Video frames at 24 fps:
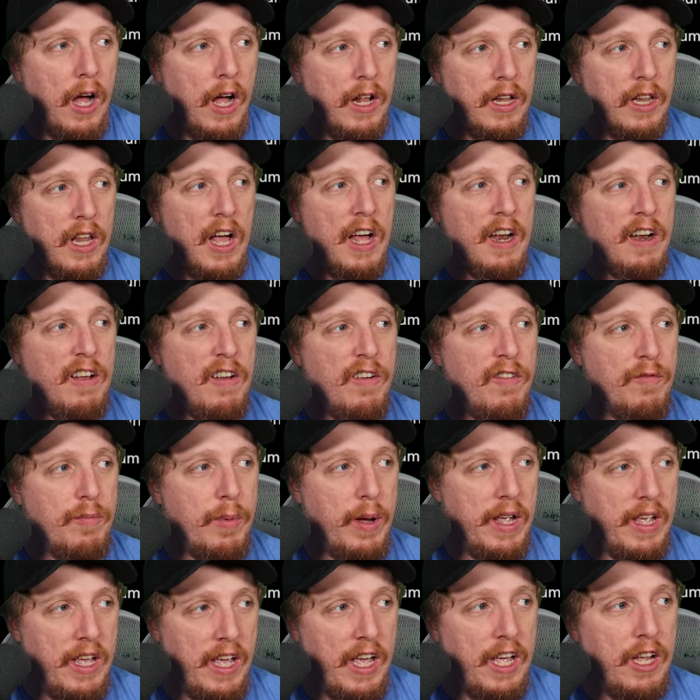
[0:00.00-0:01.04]
a lot of
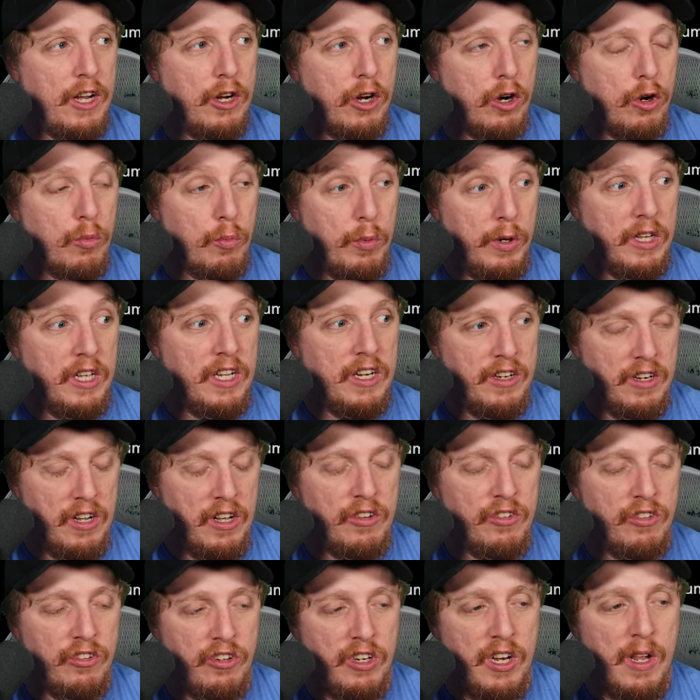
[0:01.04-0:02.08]
my anger really
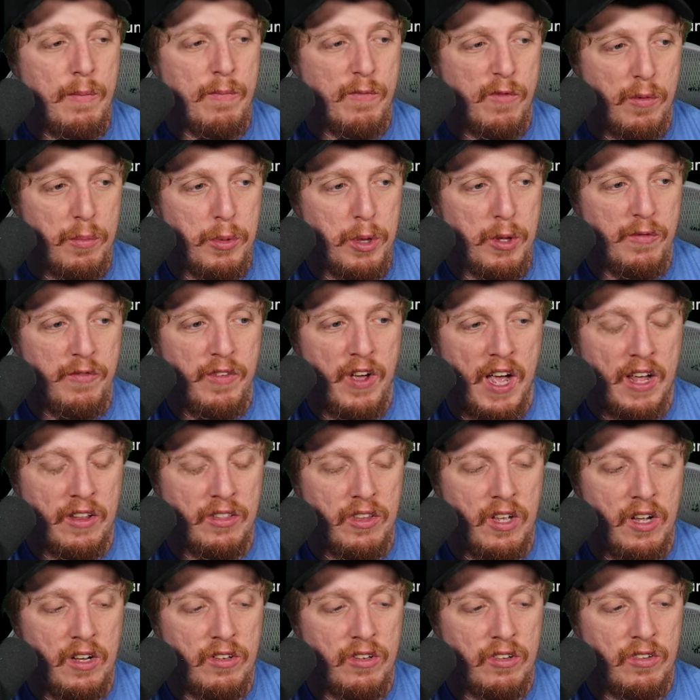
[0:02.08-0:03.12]
does stem from the fact
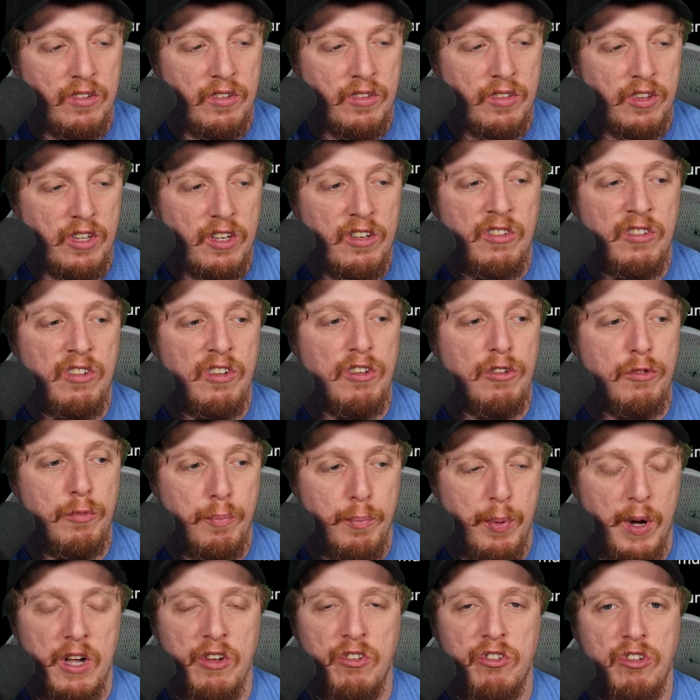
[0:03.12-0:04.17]
that this is
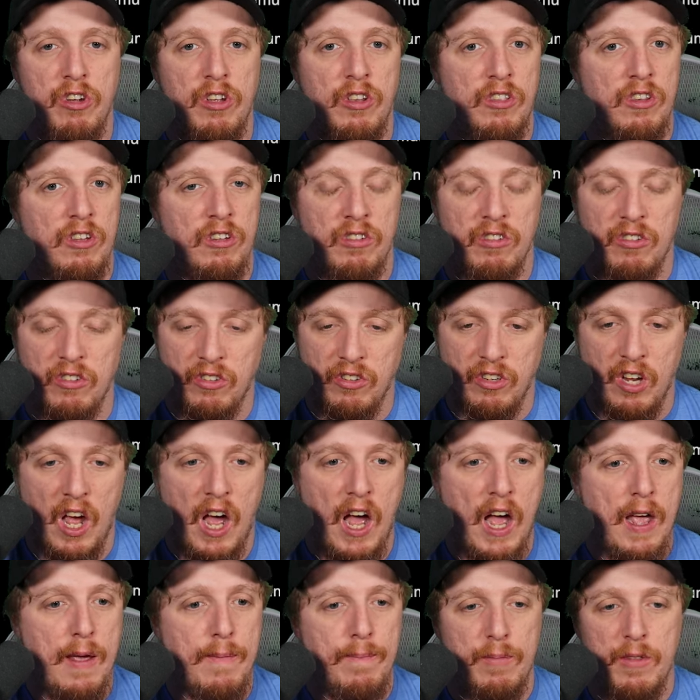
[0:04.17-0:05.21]
budget, this is
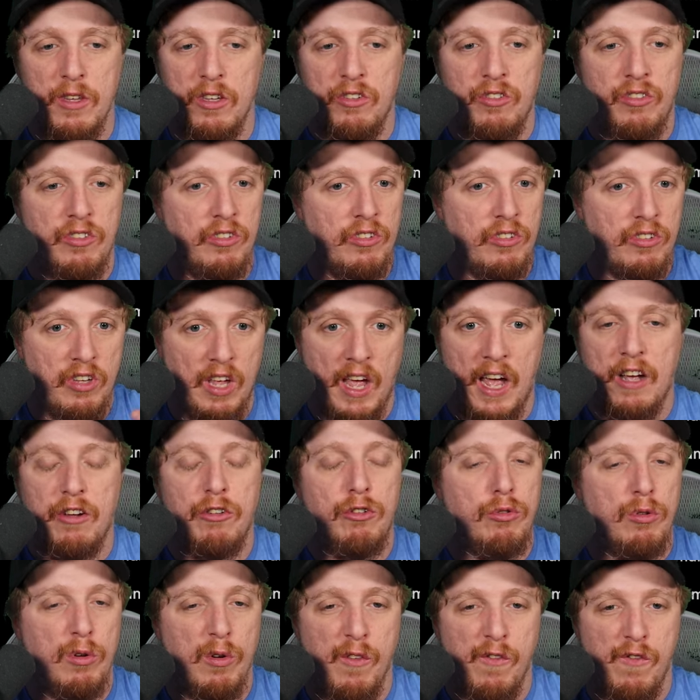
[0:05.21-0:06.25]
time, this is
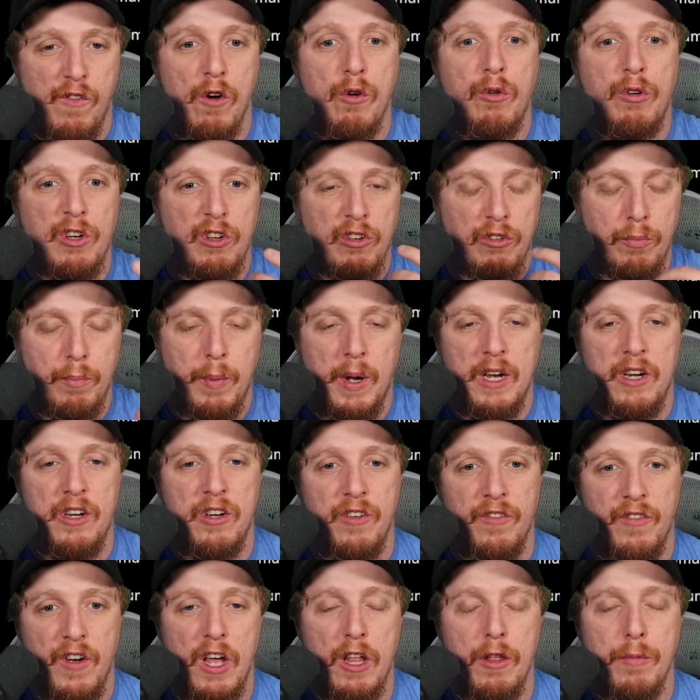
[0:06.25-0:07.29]
actual focus by
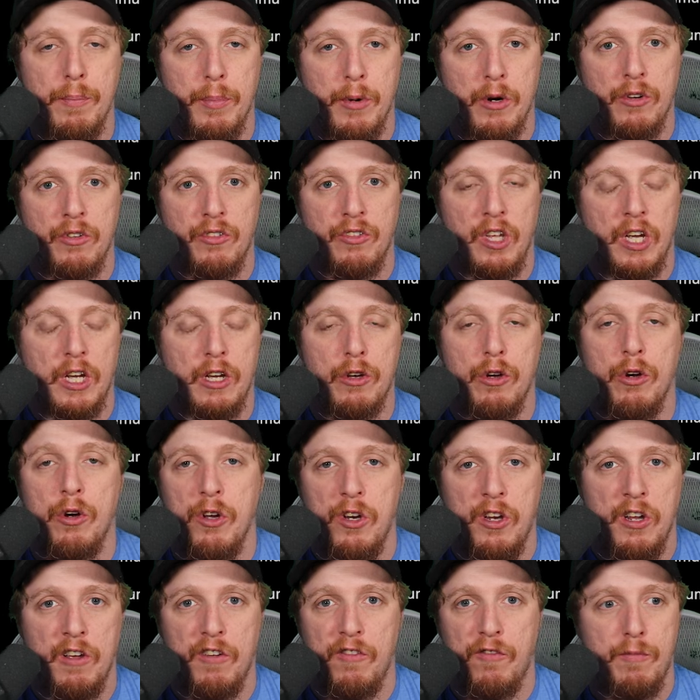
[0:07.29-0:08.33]
developers that
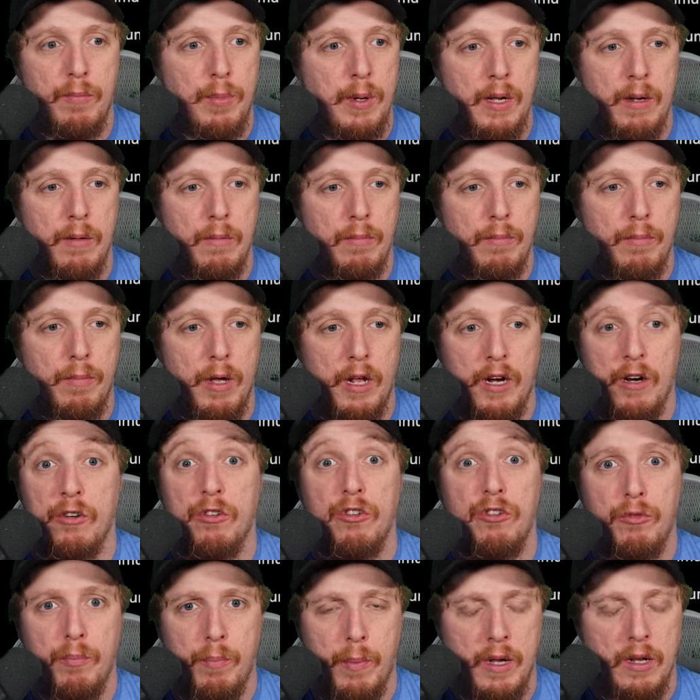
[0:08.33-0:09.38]
could have been better
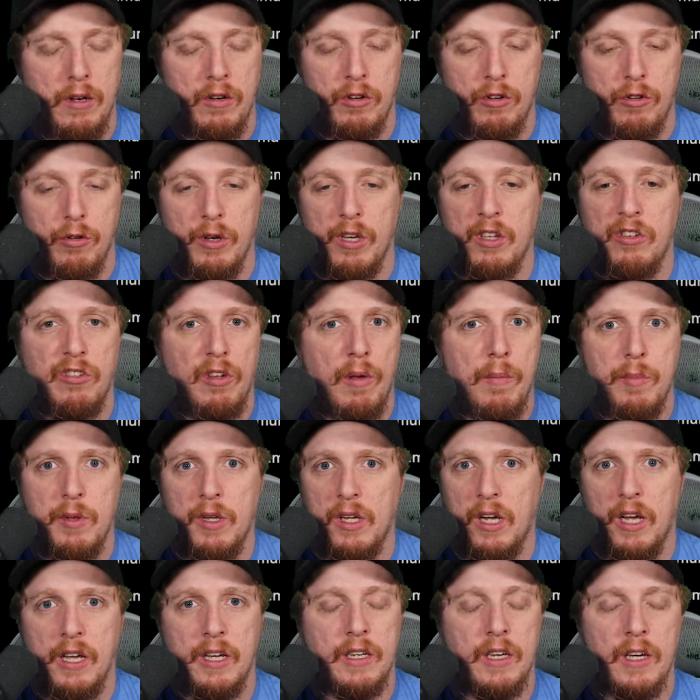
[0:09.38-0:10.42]
spent doing
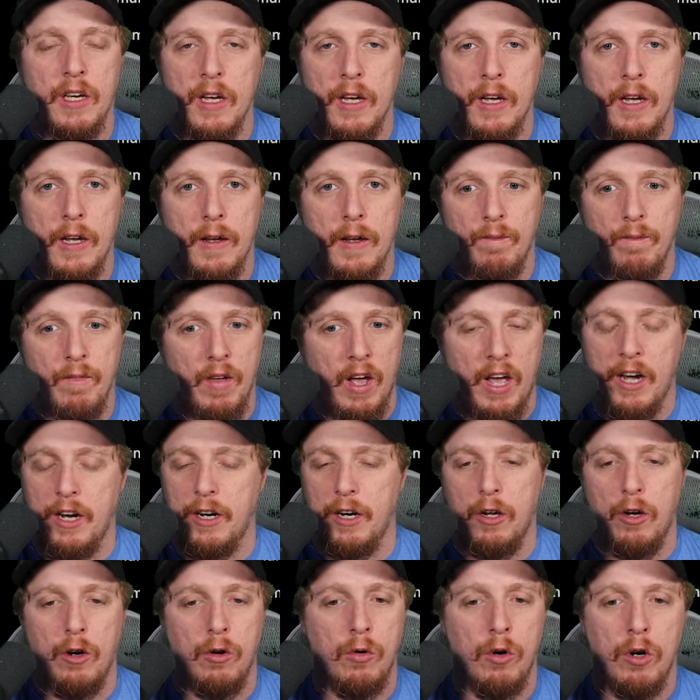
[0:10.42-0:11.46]
something like, I don't
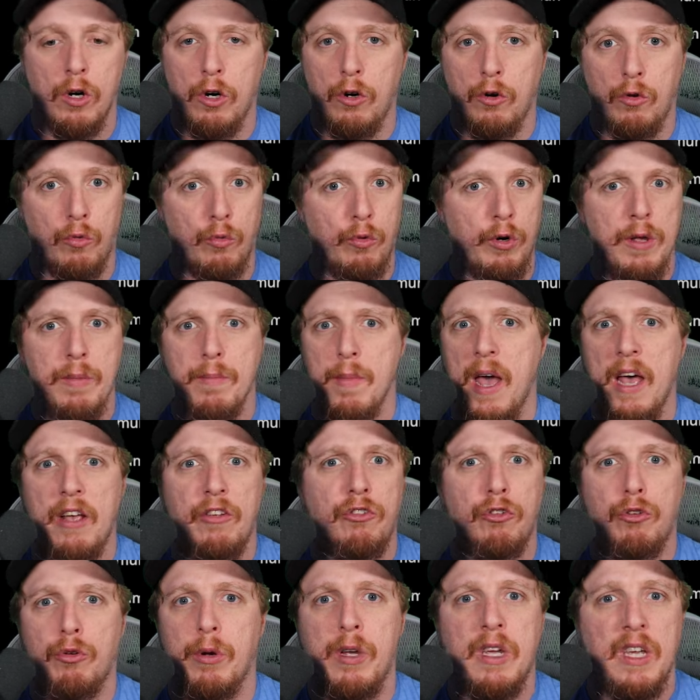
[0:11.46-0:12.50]
know,
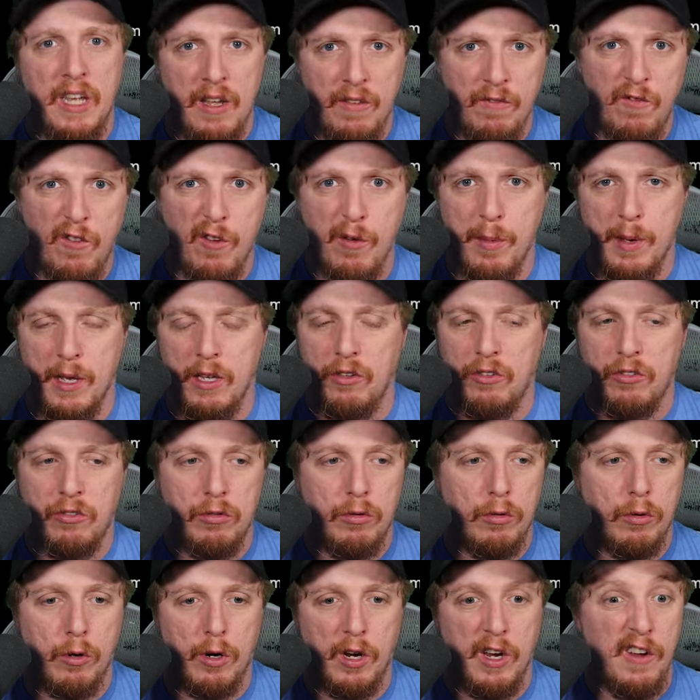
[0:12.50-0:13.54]
remastering Infamous,
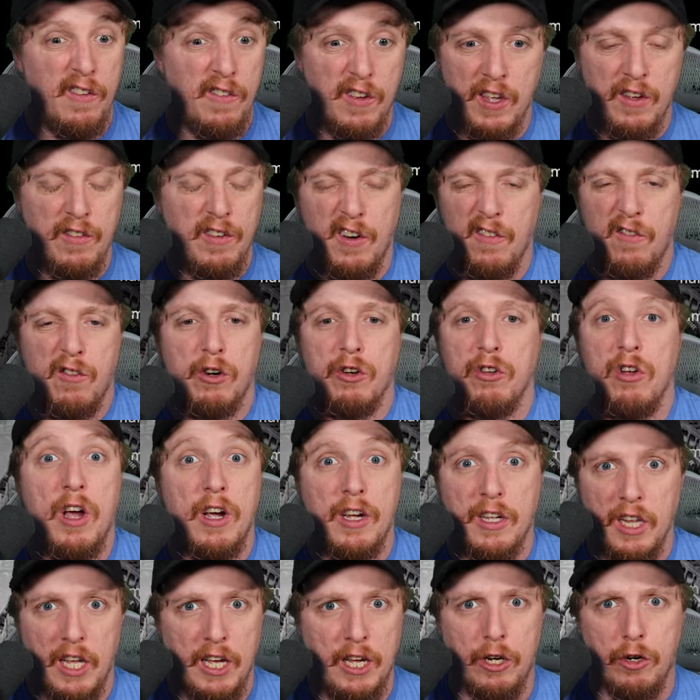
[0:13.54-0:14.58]
or if, even if we're
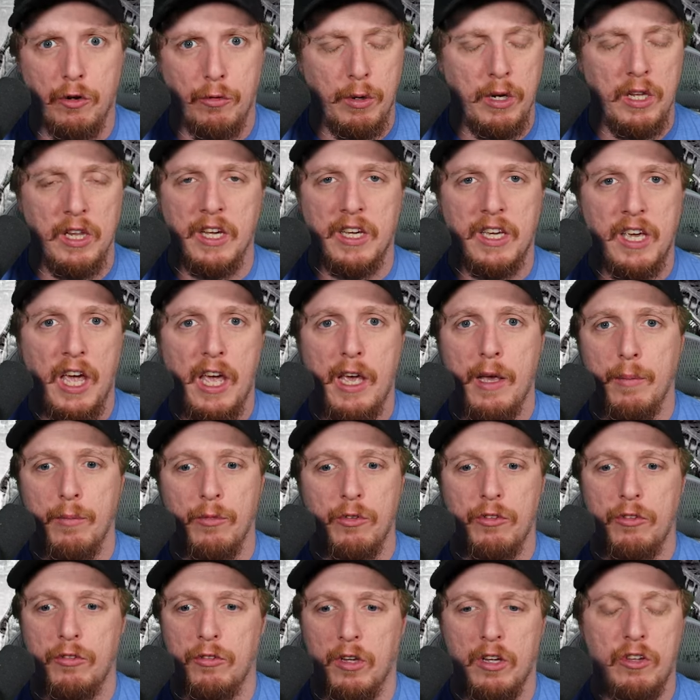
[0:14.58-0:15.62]
talking like Guerrilla
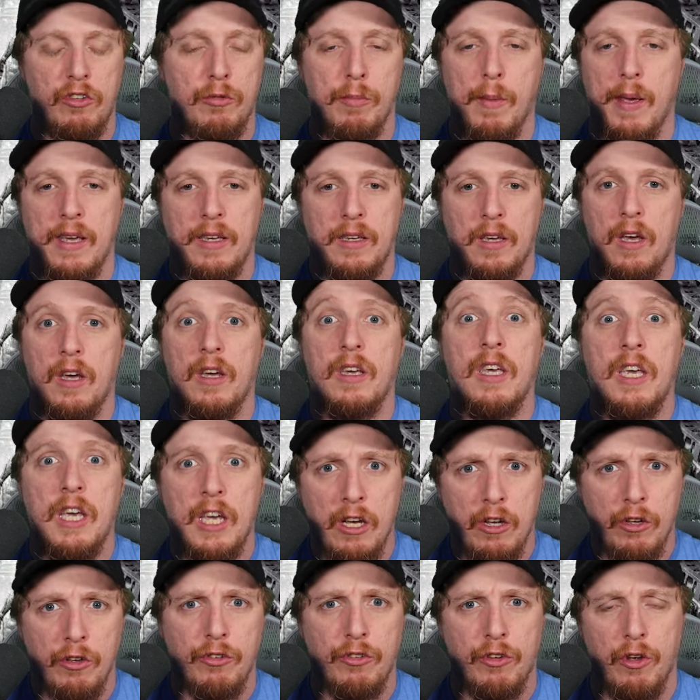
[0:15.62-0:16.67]
Games, let's make a
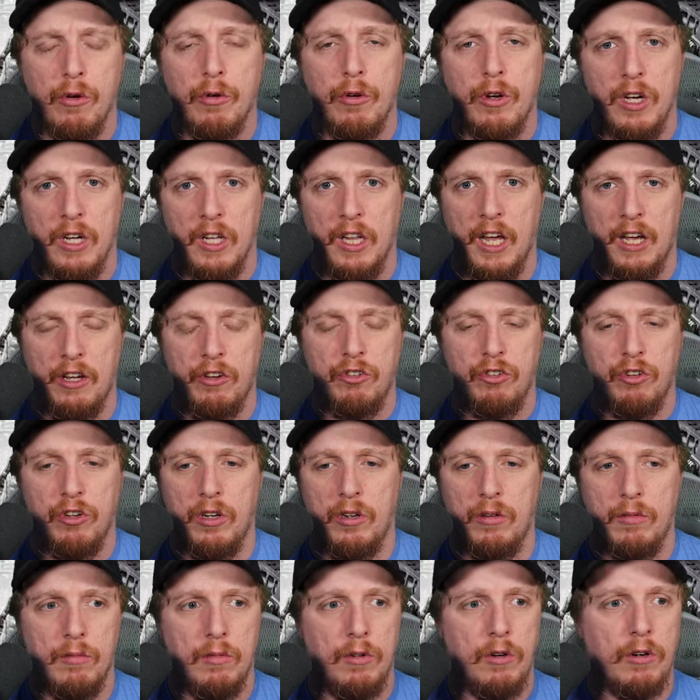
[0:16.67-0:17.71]
Killzone
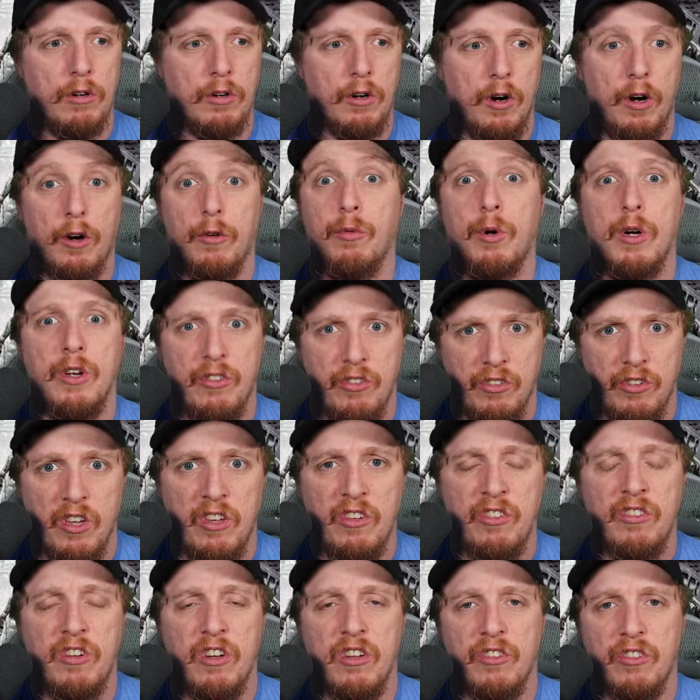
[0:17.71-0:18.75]
collection, or a
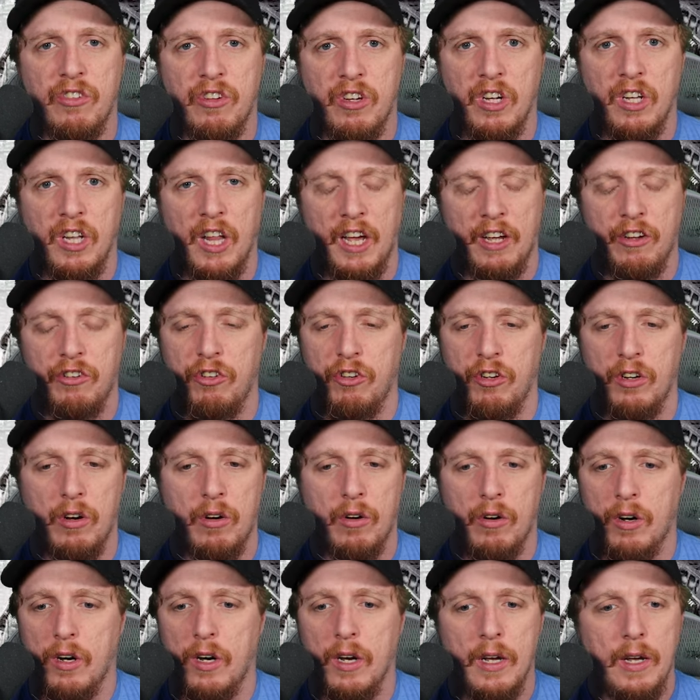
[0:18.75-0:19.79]
Resistance collection,
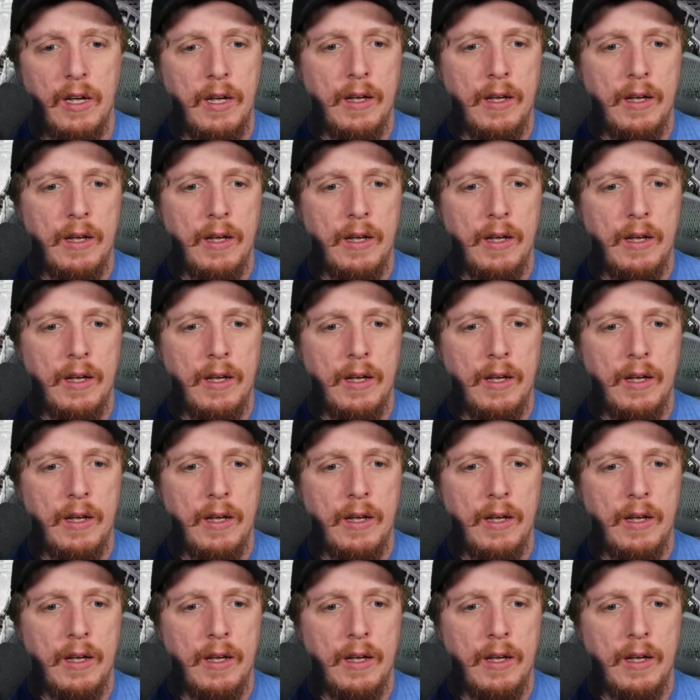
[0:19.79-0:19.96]
or